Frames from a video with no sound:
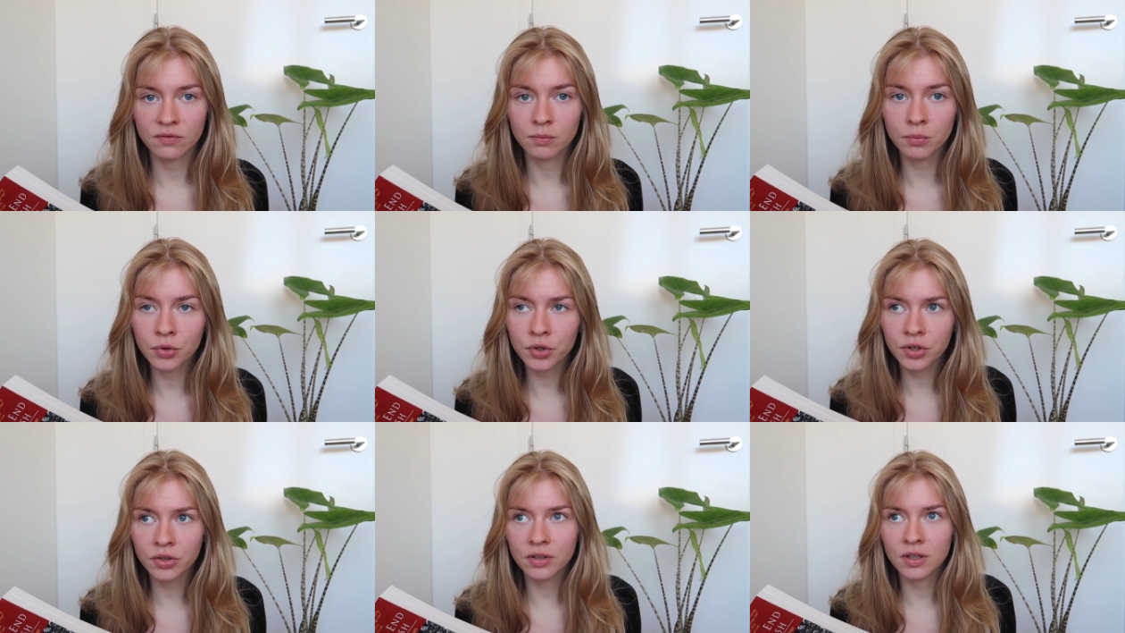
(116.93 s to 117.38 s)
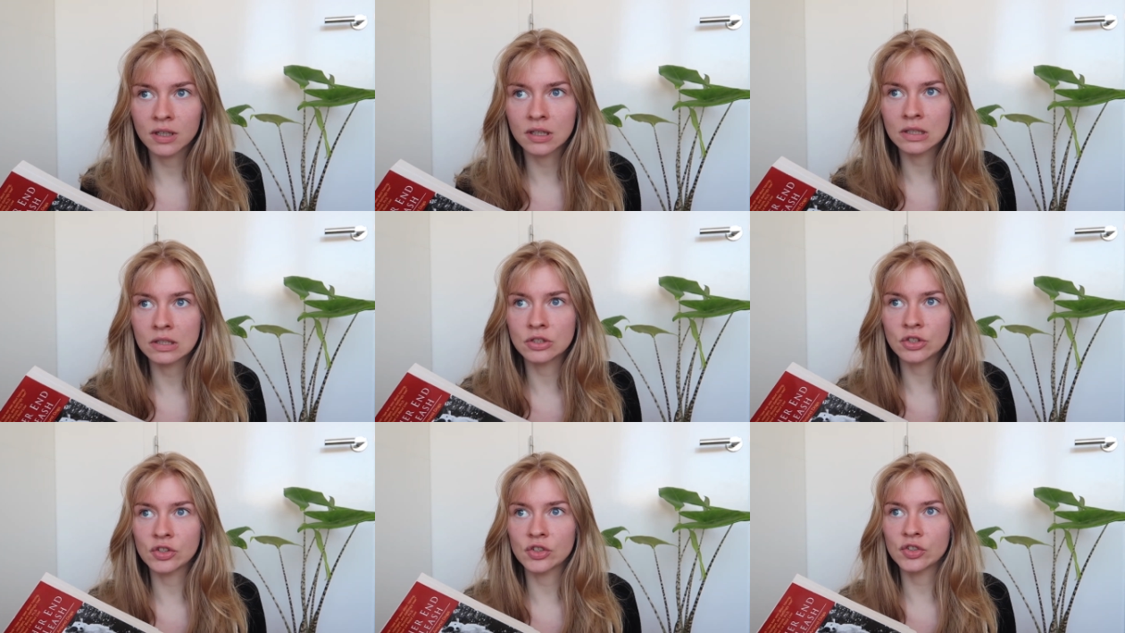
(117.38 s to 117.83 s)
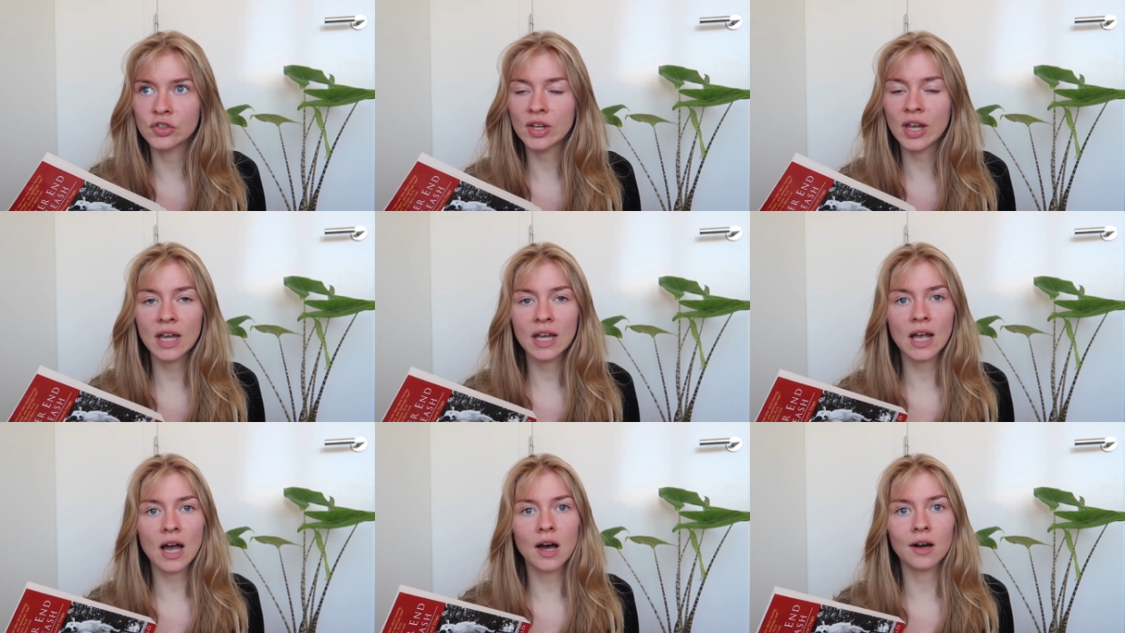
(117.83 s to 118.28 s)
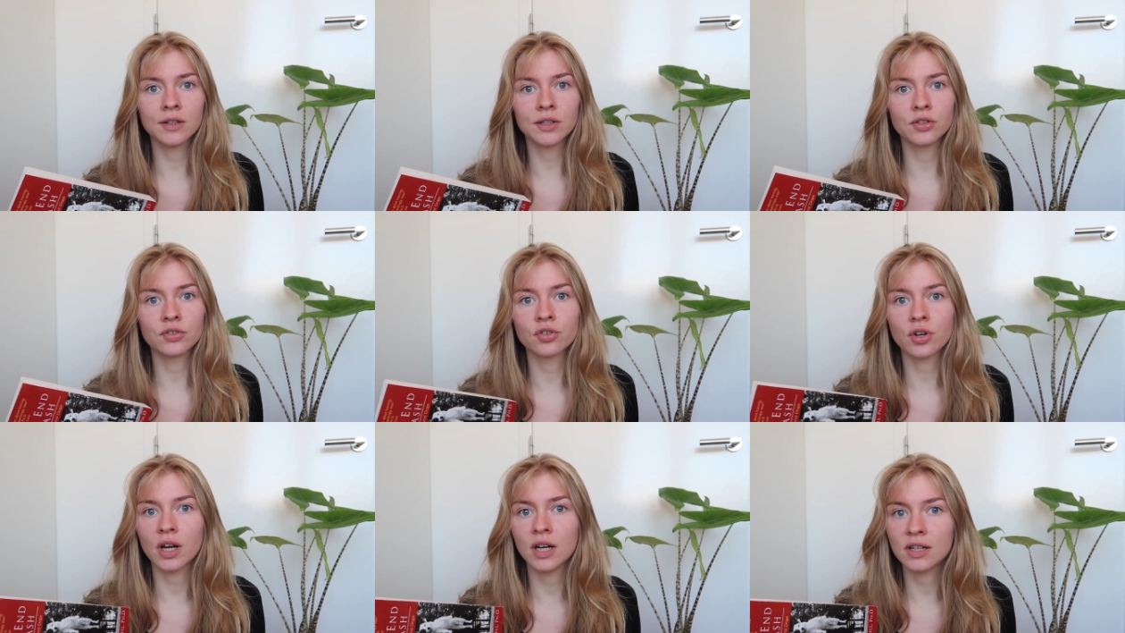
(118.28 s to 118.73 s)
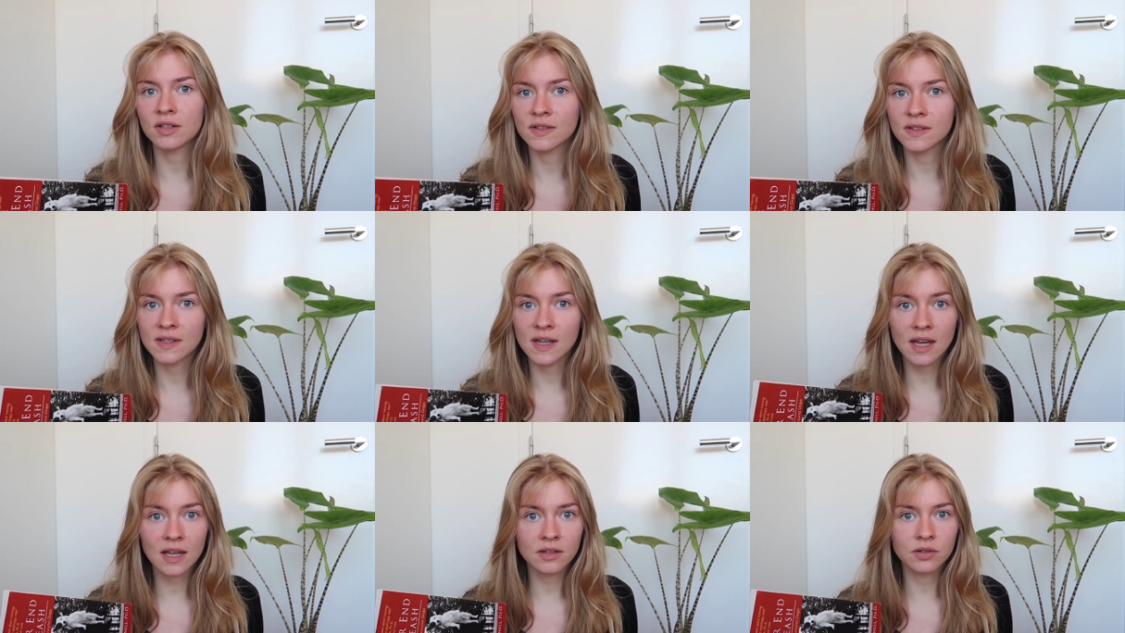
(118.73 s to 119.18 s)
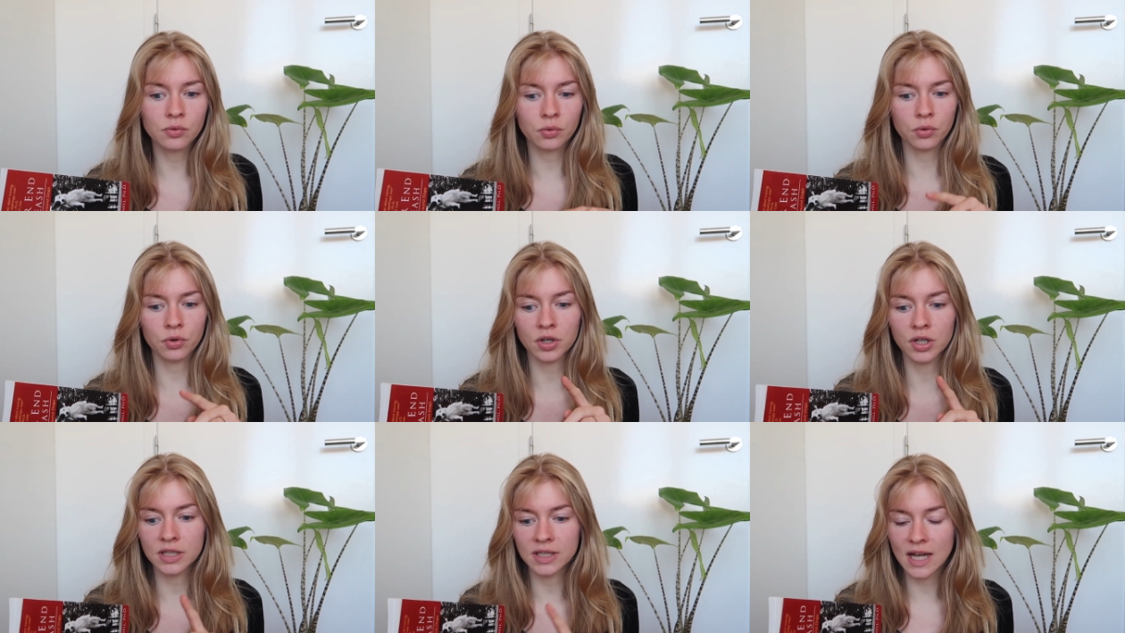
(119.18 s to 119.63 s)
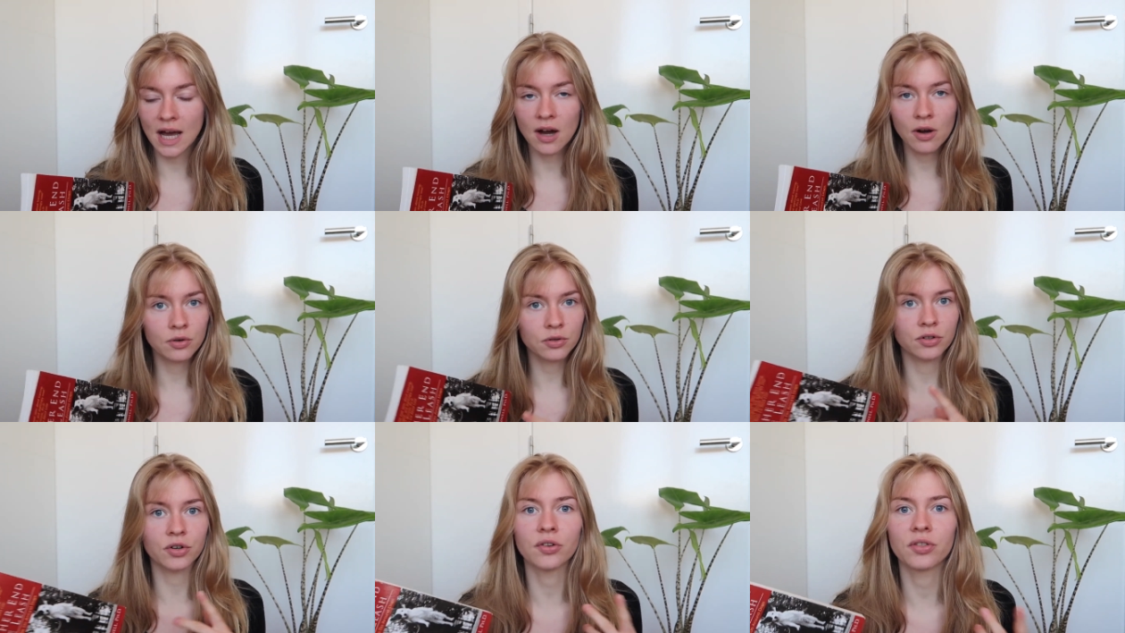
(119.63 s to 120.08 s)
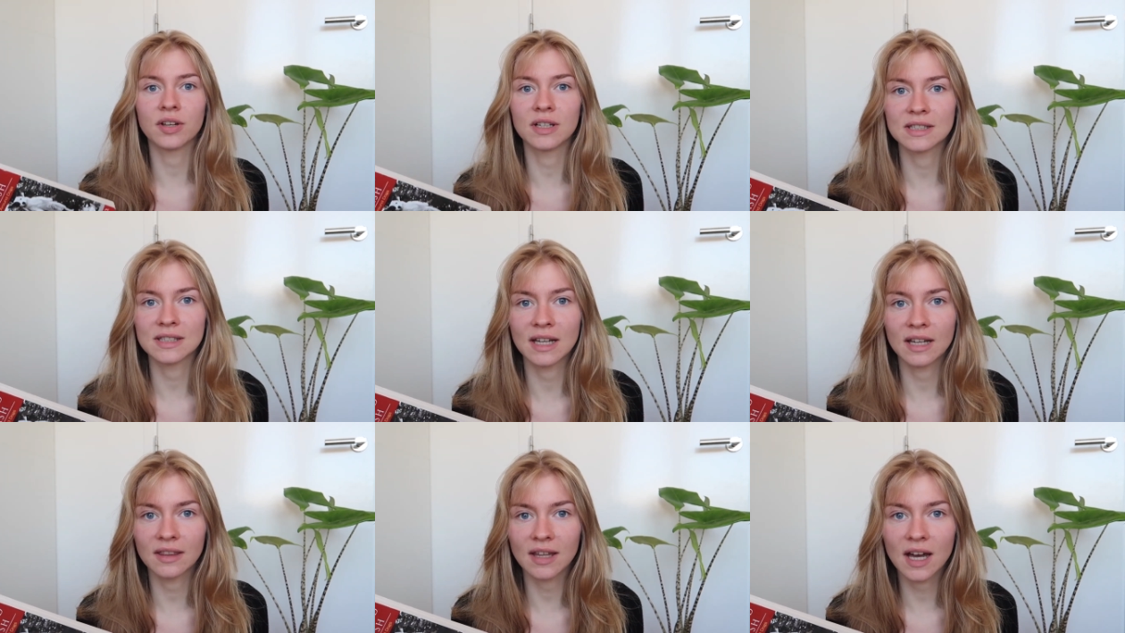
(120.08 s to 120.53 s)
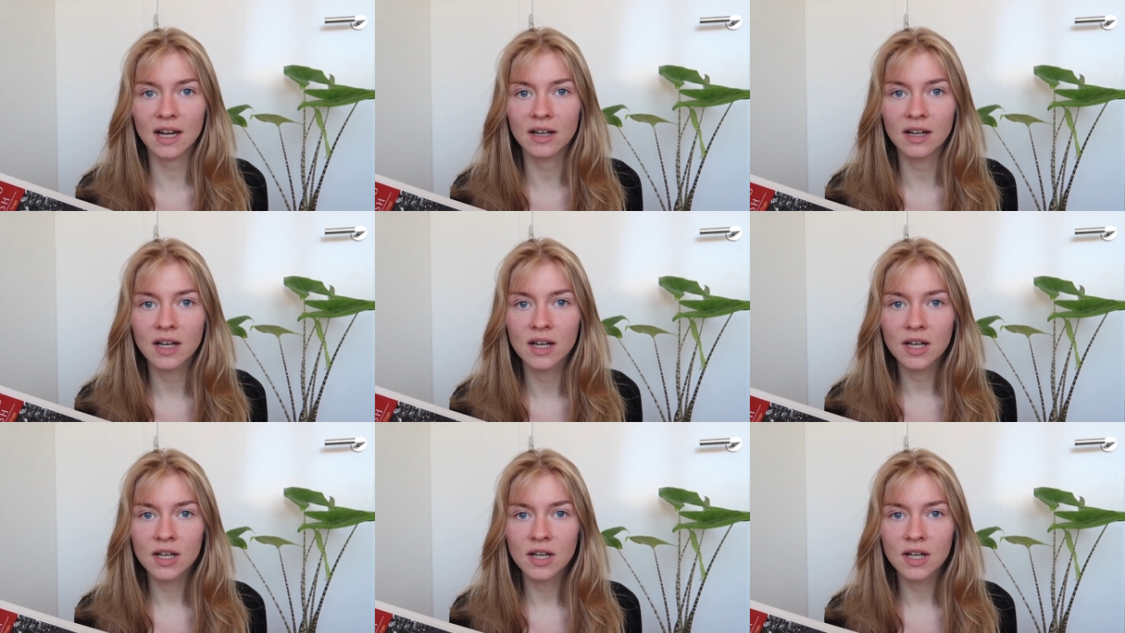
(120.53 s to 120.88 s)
more than just saying how you train a sit or down or things like that.